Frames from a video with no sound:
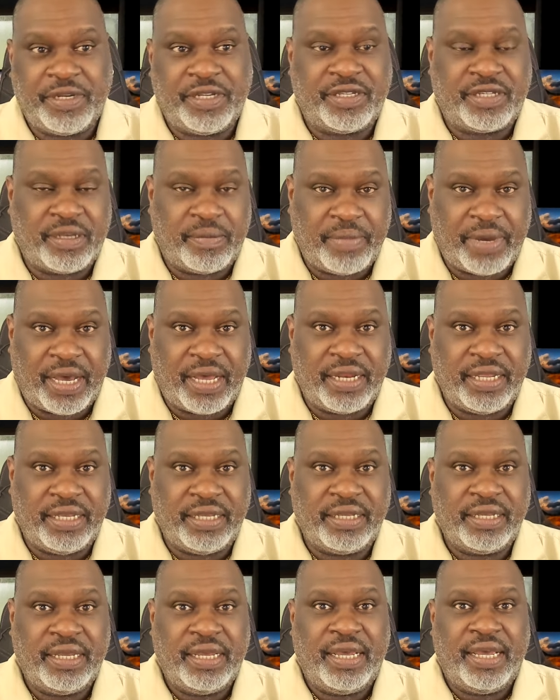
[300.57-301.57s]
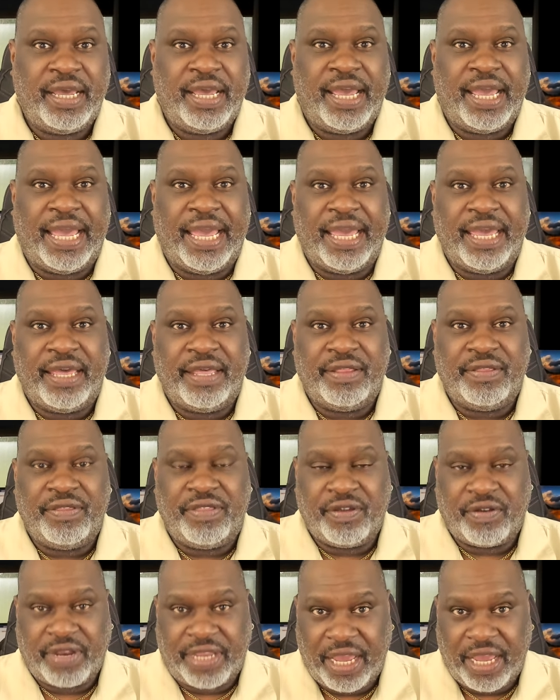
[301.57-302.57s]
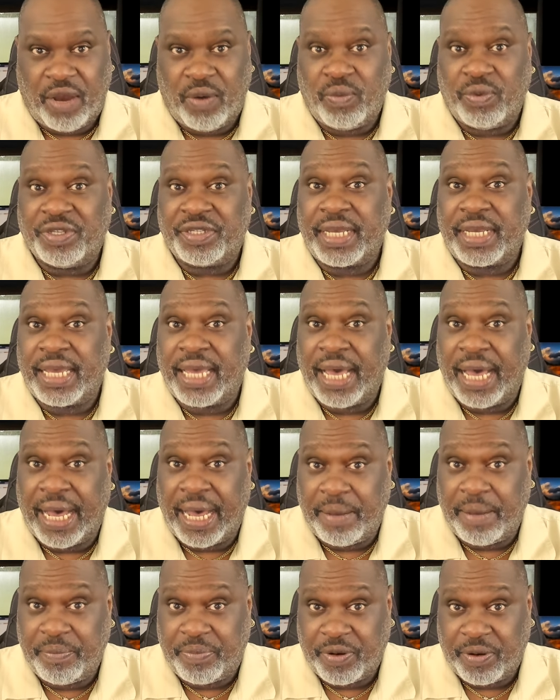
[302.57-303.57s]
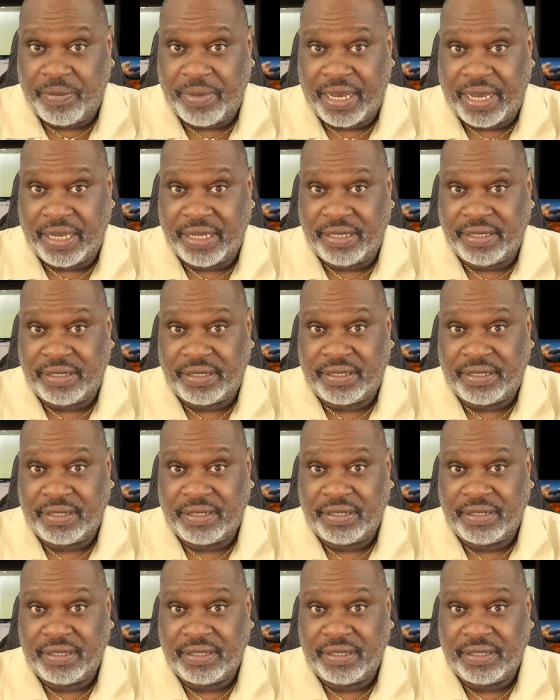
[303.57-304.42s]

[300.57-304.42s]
to somebody and their account was compromised.